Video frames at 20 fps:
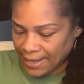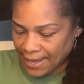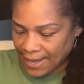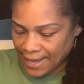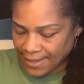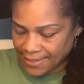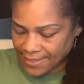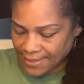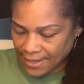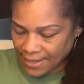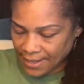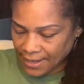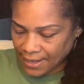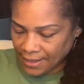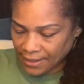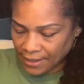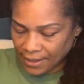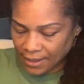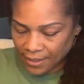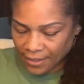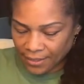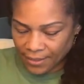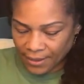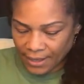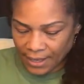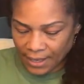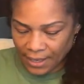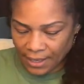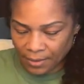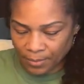and then
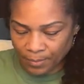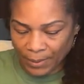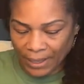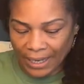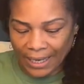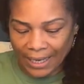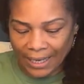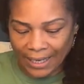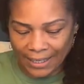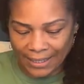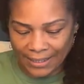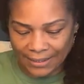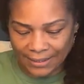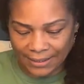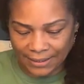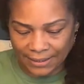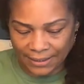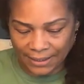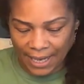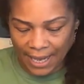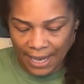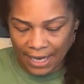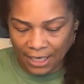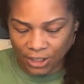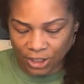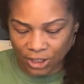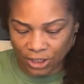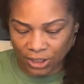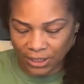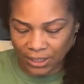the pods
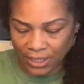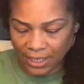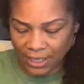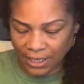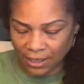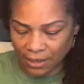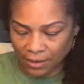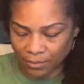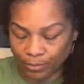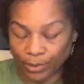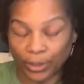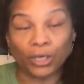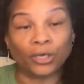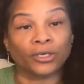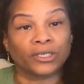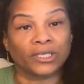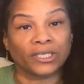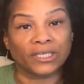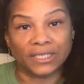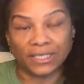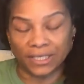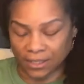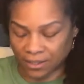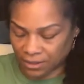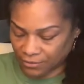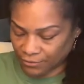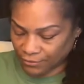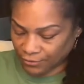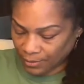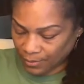actually burst
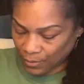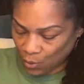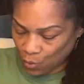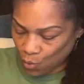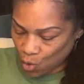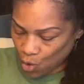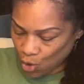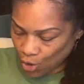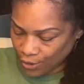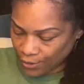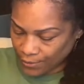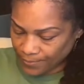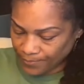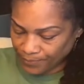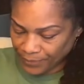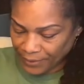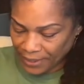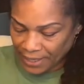from the water,